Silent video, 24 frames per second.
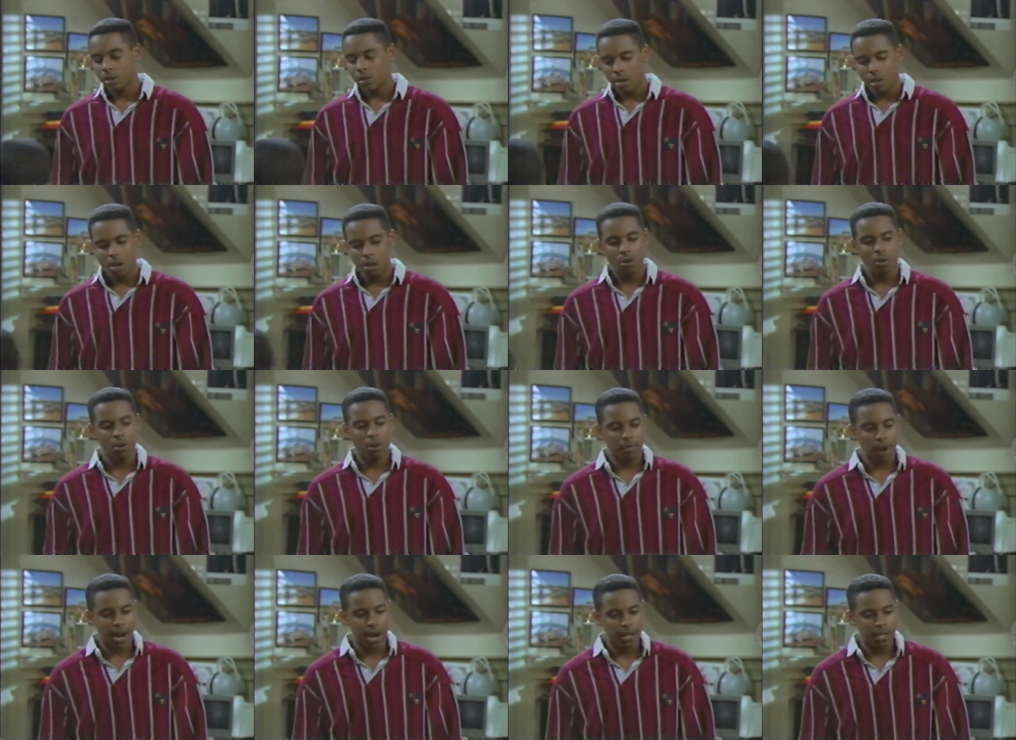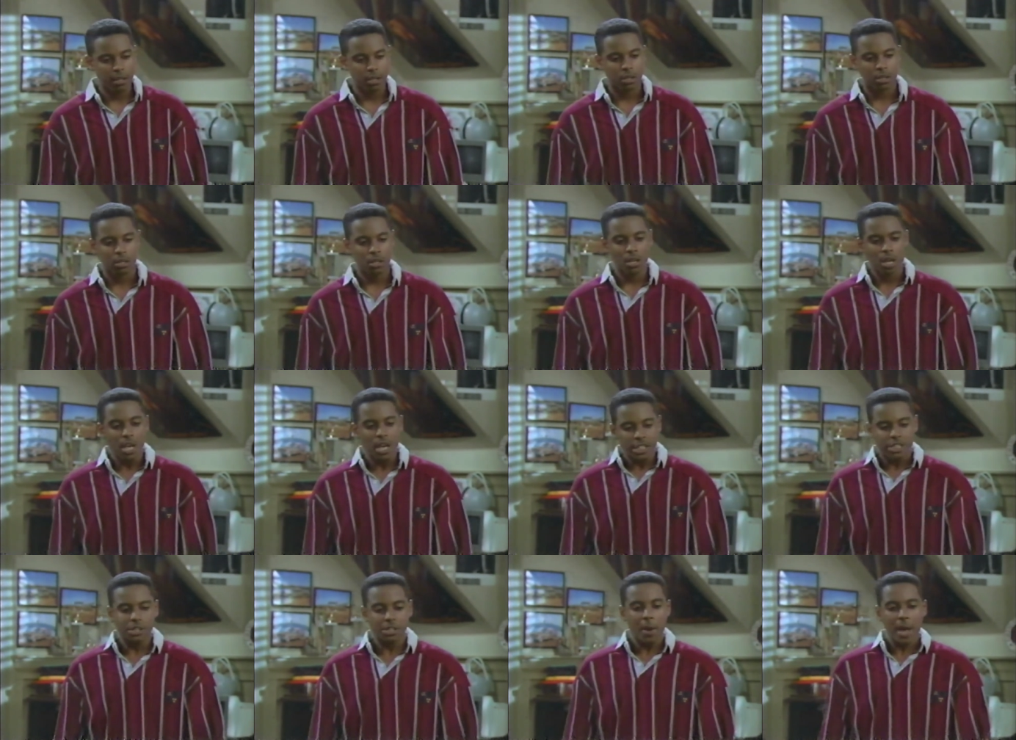Oh, all right.
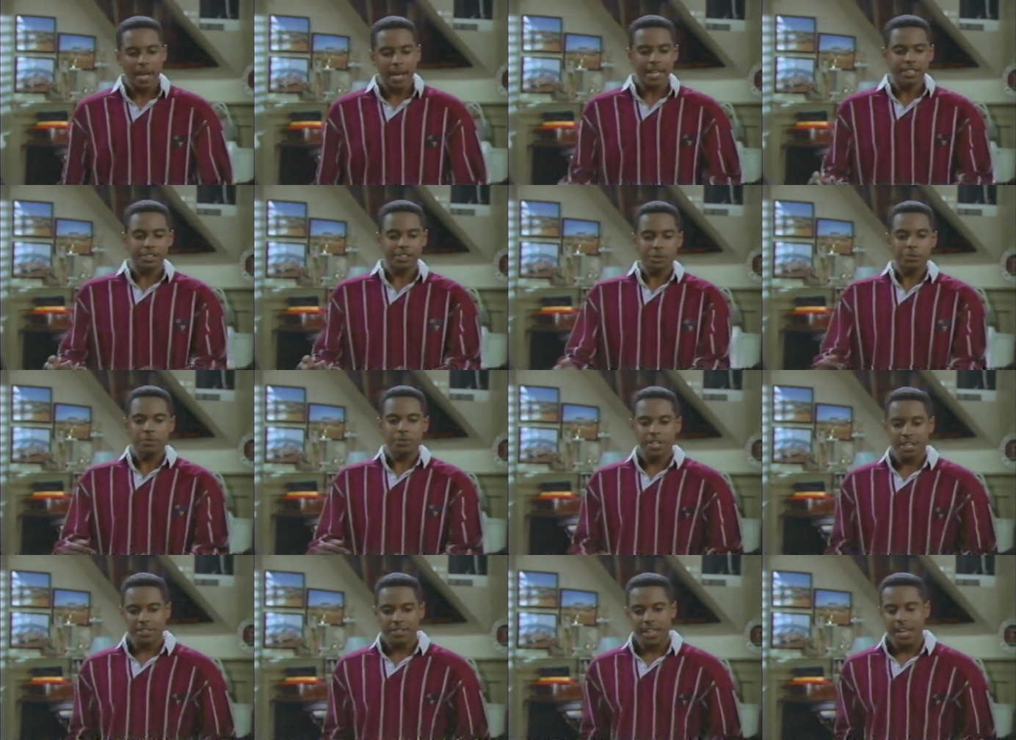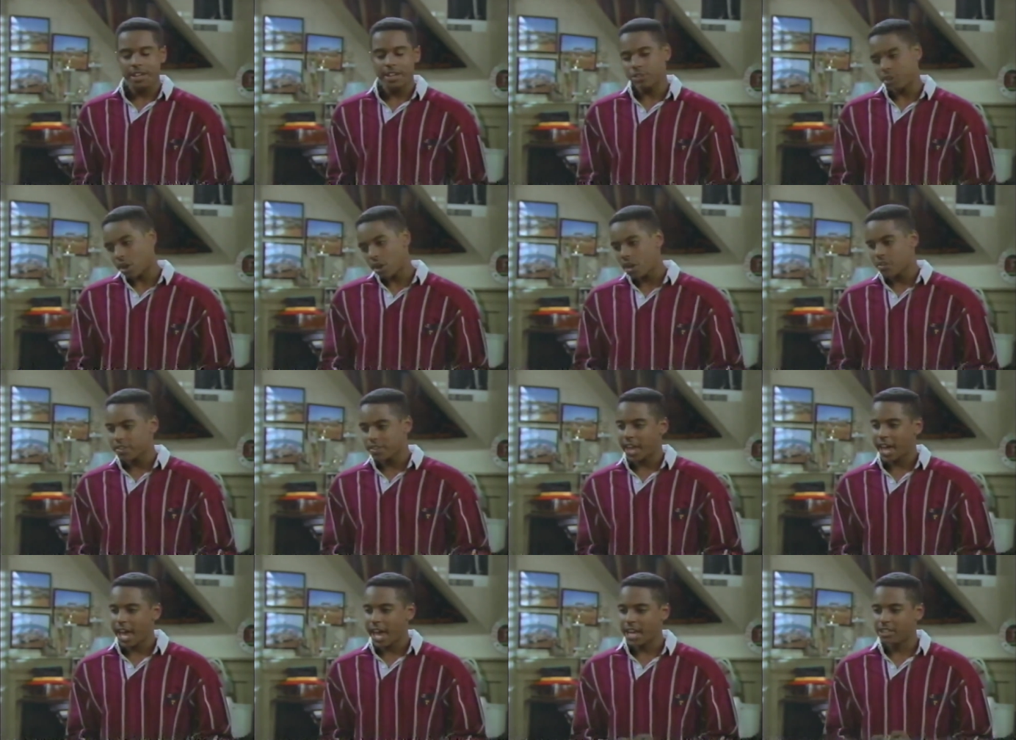So I guess you think that dog
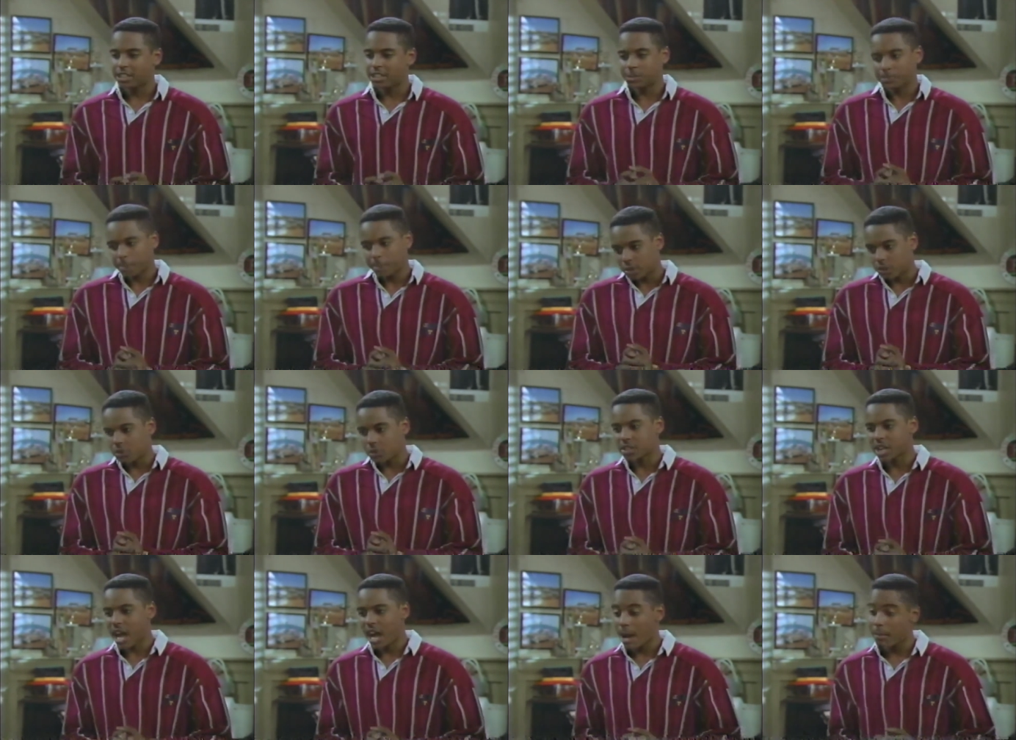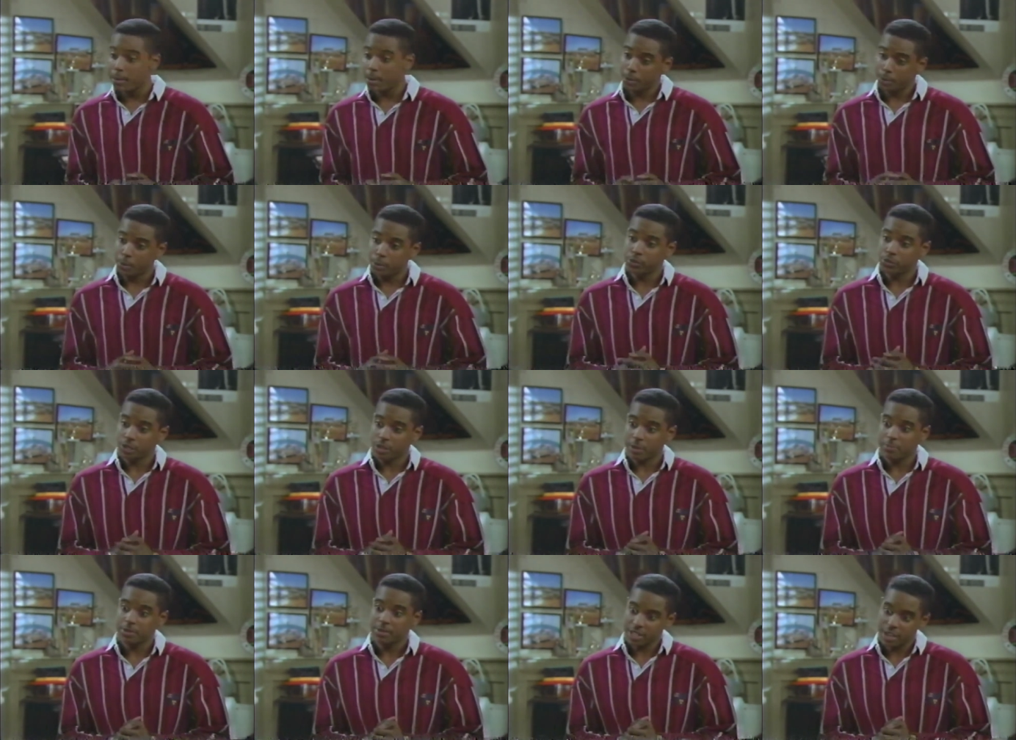they had just put those cowboy boots
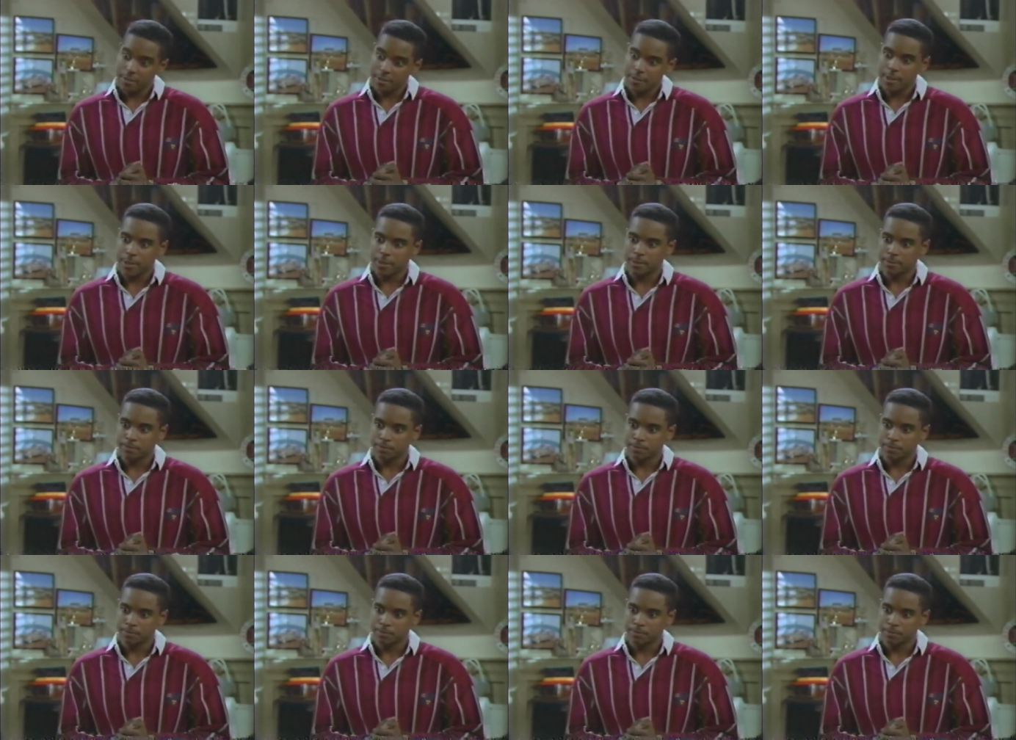on himself, huh?